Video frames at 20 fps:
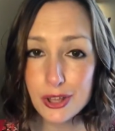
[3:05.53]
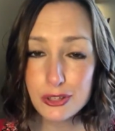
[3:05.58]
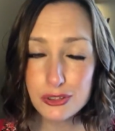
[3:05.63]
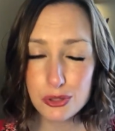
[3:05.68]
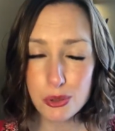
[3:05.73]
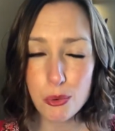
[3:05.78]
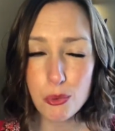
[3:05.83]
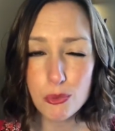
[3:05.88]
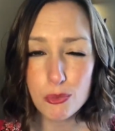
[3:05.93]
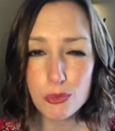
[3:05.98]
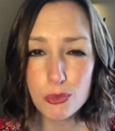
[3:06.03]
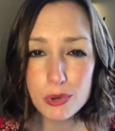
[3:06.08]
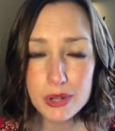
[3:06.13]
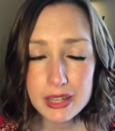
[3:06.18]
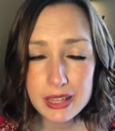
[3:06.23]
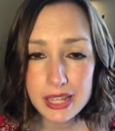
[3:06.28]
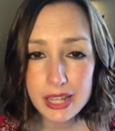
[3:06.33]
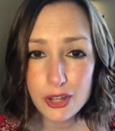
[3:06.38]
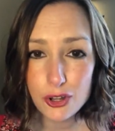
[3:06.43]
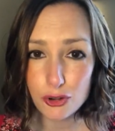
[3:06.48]
So
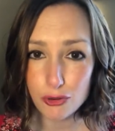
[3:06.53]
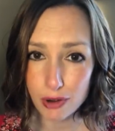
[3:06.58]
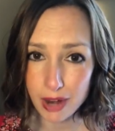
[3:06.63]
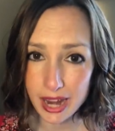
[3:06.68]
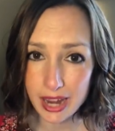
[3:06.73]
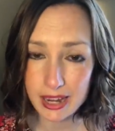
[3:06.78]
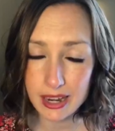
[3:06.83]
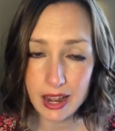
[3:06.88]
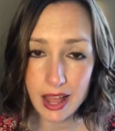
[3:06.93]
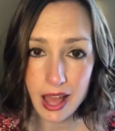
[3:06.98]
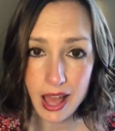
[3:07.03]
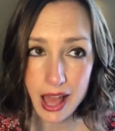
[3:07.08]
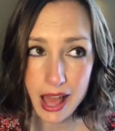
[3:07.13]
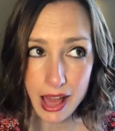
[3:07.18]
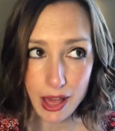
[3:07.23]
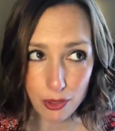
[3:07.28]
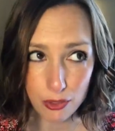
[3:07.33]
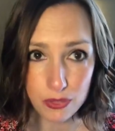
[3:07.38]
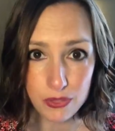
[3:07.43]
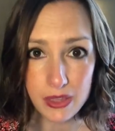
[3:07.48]
really great
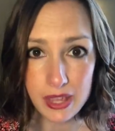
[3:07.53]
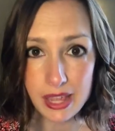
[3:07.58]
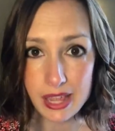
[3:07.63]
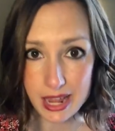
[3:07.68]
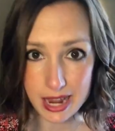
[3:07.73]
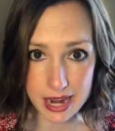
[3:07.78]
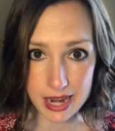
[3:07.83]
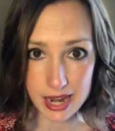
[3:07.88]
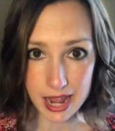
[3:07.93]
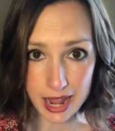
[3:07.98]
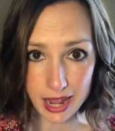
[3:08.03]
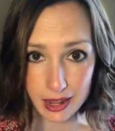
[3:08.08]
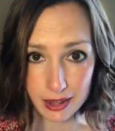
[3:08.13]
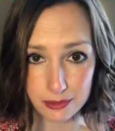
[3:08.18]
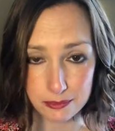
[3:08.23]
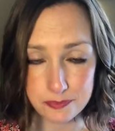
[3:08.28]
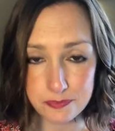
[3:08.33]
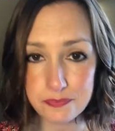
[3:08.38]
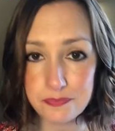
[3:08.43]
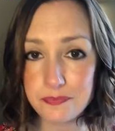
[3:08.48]
healthy
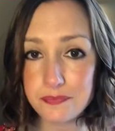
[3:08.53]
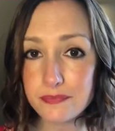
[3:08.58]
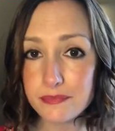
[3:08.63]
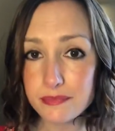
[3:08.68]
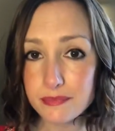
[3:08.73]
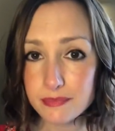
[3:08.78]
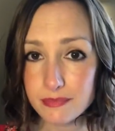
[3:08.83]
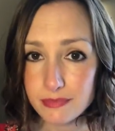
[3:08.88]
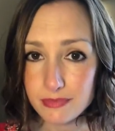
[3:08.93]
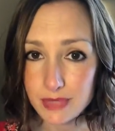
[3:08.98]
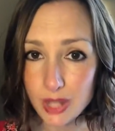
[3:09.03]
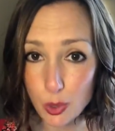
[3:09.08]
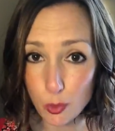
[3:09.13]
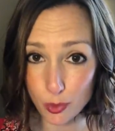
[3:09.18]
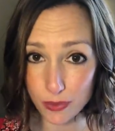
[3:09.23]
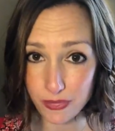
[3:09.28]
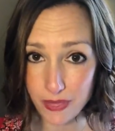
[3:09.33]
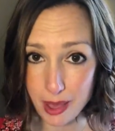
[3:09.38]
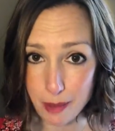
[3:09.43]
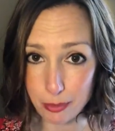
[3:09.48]
eating
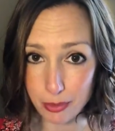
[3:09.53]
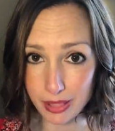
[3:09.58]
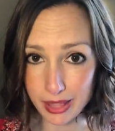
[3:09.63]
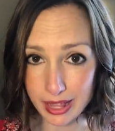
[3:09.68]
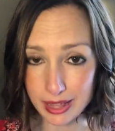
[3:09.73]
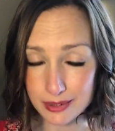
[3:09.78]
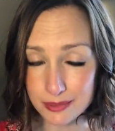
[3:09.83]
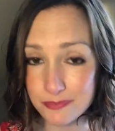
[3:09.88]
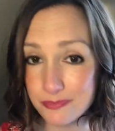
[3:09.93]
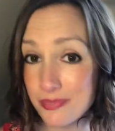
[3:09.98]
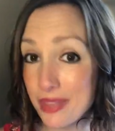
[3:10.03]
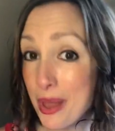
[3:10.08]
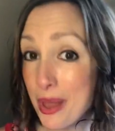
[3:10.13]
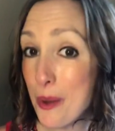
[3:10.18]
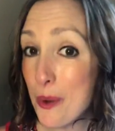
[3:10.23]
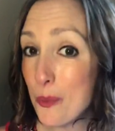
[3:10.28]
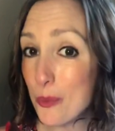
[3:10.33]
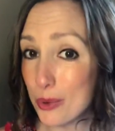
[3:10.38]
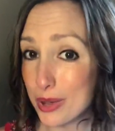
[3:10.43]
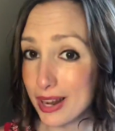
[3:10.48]
with that plan.
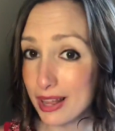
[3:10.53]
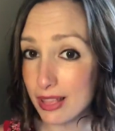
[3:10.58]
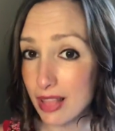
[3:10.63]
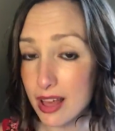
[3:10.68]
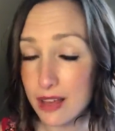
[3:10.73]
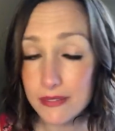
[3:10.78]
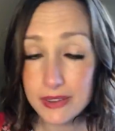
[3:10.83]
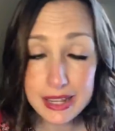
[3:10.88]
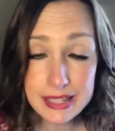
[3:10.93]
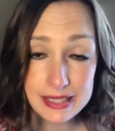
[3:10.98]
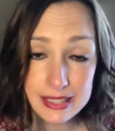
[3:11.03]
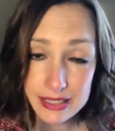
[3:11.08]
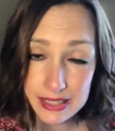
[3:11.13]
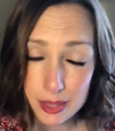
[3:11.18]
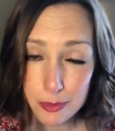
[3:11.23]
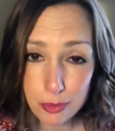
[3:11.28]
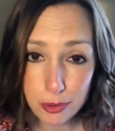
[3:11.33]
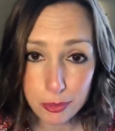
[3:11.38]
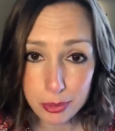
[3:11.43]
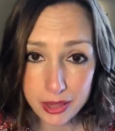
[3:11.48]
What I love, it's a
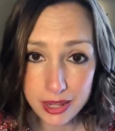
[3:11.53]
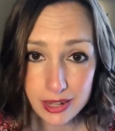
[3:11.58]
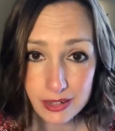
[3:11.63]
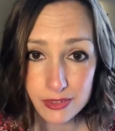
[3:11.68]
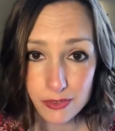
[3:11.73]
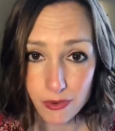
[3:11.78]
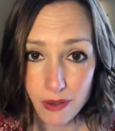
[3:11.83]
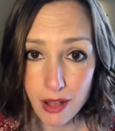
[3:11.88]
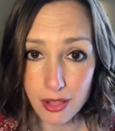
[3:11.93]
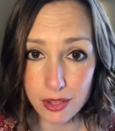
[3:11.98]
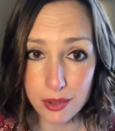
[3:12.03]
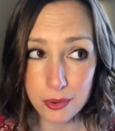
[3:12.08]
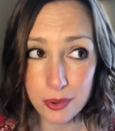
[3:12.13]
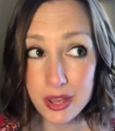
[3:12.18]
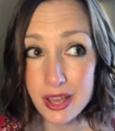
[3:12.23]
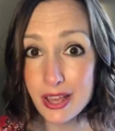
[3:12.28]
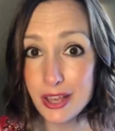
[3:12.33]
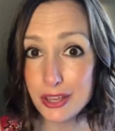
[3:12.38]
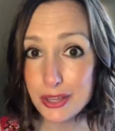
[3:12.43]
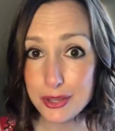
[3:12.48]
simple plan to follow.
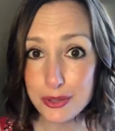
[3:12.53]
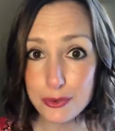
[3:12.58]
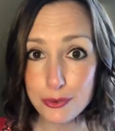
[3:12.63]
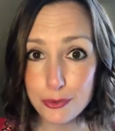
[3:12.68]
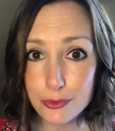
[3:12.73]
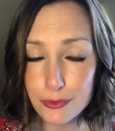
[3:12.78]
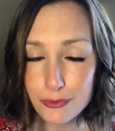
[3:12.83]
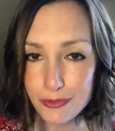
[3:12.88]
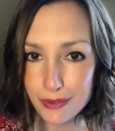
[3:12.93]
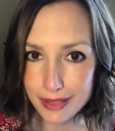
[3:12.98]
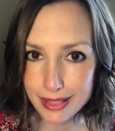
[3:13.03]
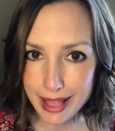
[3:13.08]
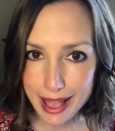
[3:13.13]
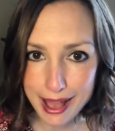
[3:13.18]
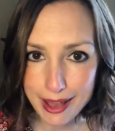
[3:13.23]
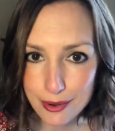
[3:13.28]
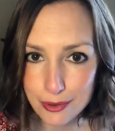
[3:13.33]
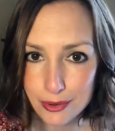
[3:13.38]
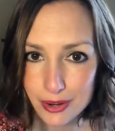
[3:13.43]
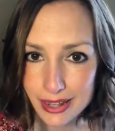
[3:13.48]
You fill
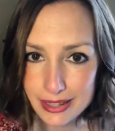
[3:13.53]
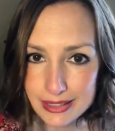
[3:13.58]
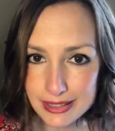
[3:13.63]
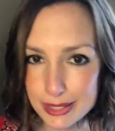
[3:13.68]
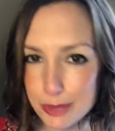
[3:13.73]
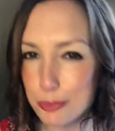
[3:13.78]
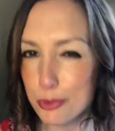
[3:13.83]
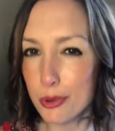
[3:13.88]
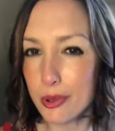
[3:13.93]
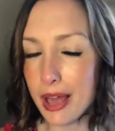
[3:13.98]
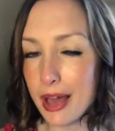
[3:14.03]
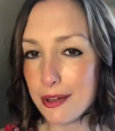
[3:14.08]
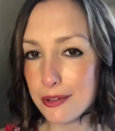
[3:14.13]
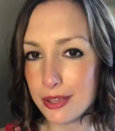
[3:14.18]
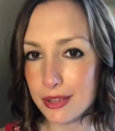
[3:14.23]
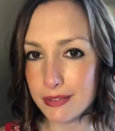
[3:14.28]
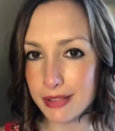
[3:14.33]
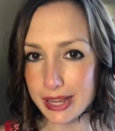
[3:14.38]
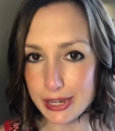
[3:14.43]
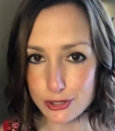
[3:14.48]
out a simple
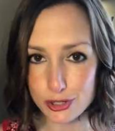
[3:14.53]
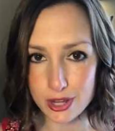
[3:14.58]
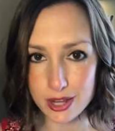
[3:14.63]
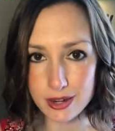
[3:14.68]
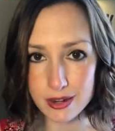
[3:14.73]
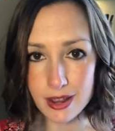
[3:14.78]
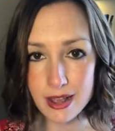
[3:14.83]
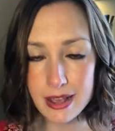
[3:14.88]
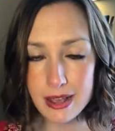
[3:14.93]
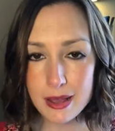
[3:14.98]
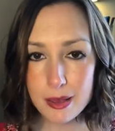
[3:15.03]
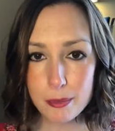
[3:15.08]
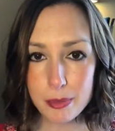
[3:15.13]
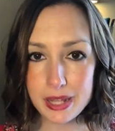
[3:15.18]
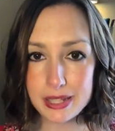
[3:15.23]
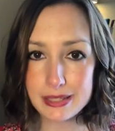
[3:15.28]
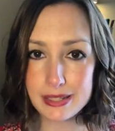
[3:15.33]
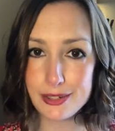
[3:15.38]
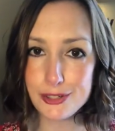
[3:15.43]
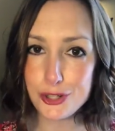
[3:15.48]
calculation
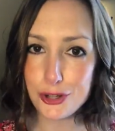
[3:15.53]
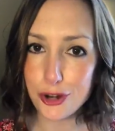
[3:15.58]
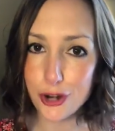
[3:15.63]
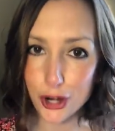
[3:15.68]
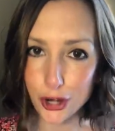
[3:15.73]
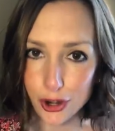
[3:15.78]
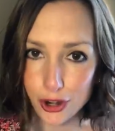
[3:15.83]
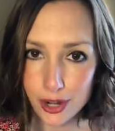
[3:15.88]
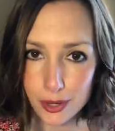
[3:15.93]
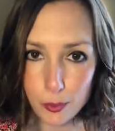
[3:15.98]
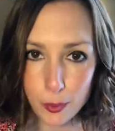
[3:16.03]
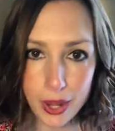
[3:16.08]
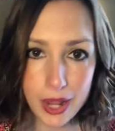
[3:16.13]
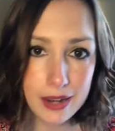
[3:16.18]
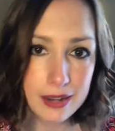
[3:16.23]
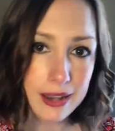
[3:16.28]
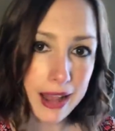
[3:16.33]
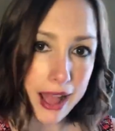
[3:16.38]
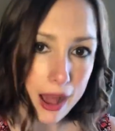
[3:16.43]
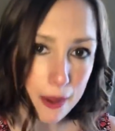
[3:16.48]
based on your current weight
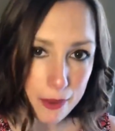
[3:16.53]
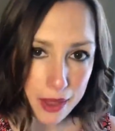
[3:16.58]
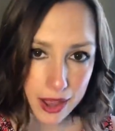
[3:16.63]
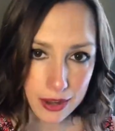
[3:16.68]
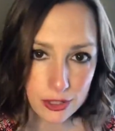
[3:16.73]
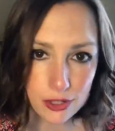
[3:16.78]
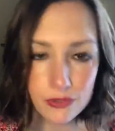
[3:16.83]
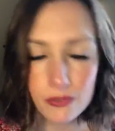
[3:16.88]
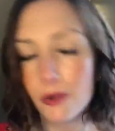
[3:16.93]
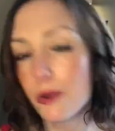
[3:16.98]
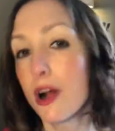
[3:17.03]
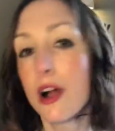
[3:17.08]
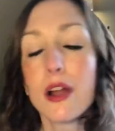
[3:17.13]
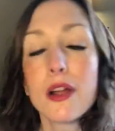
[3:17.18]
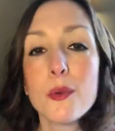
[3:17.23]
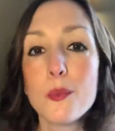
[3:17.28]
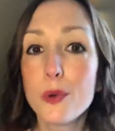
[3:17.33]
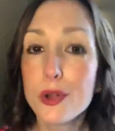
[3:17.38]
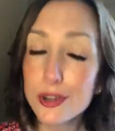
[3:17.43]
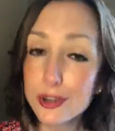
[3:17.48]
and how active you are
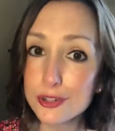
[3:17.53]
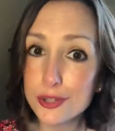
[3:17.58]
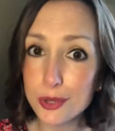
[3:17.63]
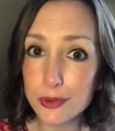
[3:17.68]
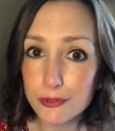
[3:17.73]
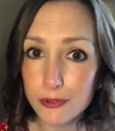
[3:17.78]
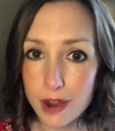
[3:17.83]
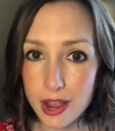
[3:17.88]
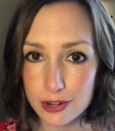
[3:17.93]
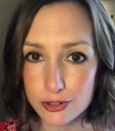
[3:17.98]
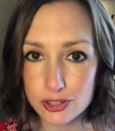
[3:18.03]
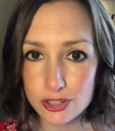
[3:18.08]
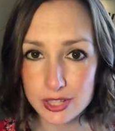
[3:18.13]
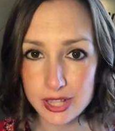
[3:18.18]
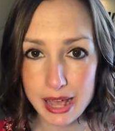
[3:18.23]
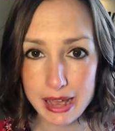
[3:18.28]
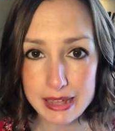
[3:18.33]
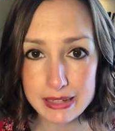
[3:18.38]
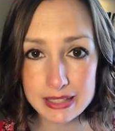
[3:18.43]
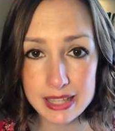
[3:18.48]
and what you're doing for
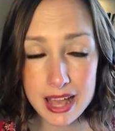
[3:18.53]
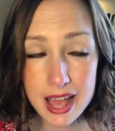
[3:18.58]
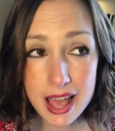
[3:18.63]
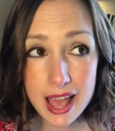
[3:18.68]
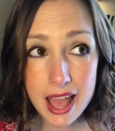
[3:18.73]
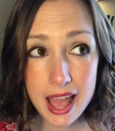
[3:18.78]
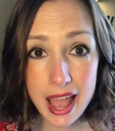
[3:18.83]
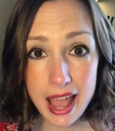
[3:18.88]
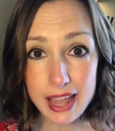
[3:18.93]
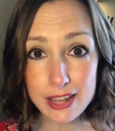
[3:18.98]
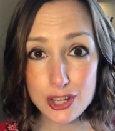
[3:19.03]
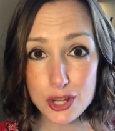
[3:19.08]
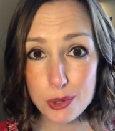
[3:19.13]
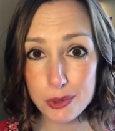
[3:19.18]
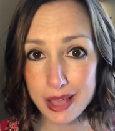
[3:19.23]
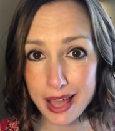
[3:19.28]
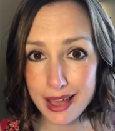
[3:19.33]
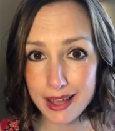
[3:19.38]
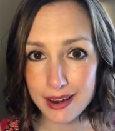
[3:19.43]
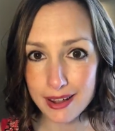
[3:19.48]
exercise, and you
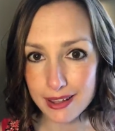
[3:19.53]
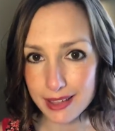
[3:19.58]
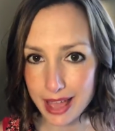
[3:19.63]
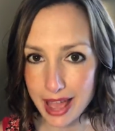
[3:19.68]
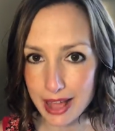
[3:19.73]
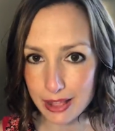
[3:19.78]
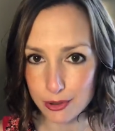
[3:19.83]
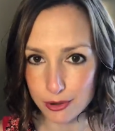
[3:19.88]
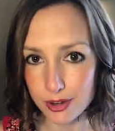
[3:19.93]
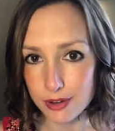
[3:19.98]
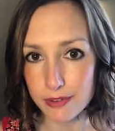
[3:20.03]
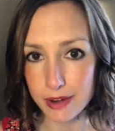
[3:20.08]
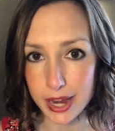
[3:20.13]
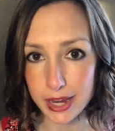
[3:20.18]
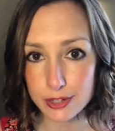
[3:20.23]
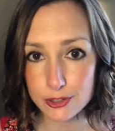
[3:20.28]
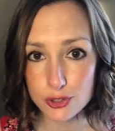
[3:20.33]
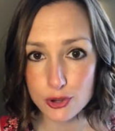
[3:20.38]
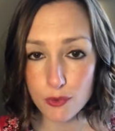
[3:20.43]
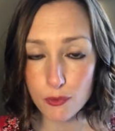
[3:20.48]
get a calorie
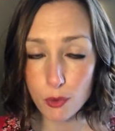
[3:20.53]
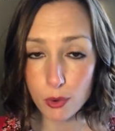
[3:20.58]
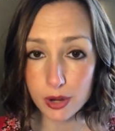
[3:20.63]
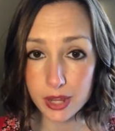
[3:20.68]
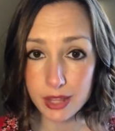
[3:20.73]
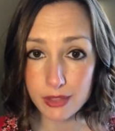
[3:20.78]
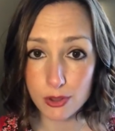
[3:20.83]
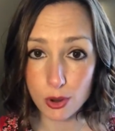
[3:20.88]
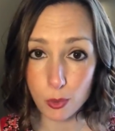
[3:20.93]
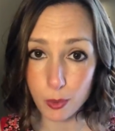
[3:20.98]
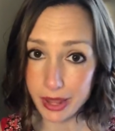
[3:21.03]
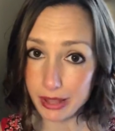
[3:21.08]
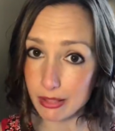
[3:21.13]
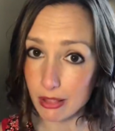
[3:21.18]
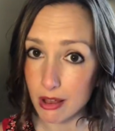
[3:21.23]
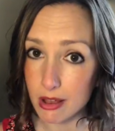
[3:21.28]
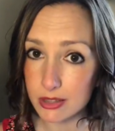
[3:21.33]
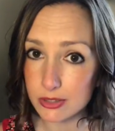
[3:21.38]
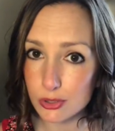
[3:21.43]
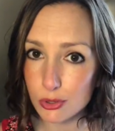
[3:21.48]
range for either weight
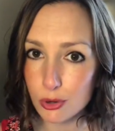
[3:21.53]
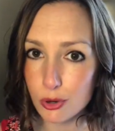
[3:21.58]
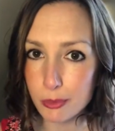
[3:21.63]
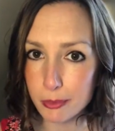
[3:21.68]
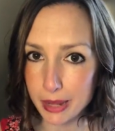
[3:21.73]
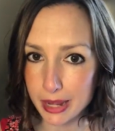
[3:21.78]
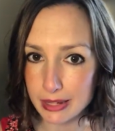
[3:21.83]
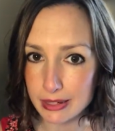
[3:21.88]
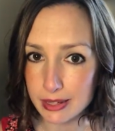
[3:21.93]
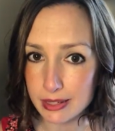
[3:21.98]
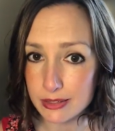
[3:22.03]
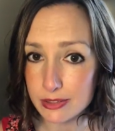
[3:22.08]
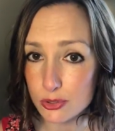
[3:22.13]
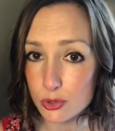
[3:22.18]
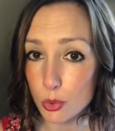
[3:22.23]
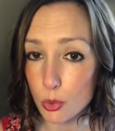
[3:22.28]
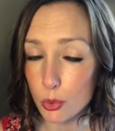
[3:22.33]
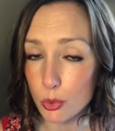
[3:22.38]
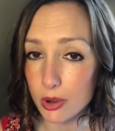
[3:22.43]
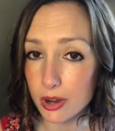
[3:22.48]
loss or maintenance,
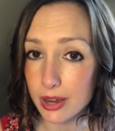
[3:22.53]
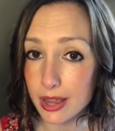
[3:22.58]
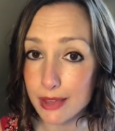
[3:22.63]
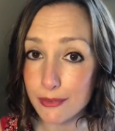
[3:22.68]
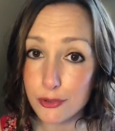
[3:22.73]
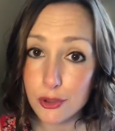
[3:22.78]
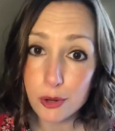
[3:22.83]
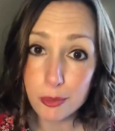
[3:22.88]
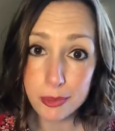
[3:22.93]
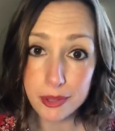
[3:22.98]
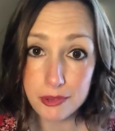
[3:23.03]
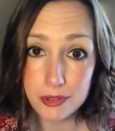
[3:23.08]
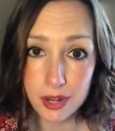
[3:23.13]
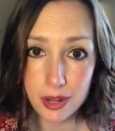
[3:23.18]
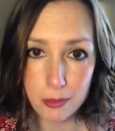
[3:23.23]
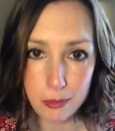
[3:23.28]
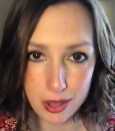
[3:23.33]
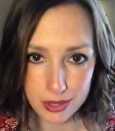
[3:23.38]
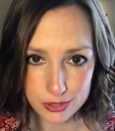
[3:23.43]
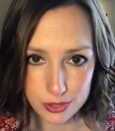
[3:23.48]
or if you're
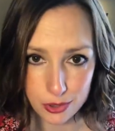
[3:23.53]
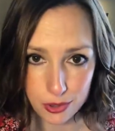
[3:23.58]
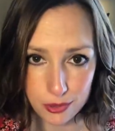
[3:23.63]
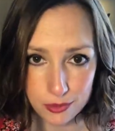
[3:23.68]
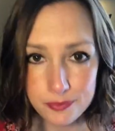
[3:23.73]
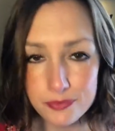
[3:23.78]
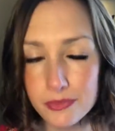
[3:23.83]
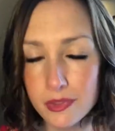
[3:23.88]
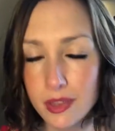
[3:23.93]
building muscle.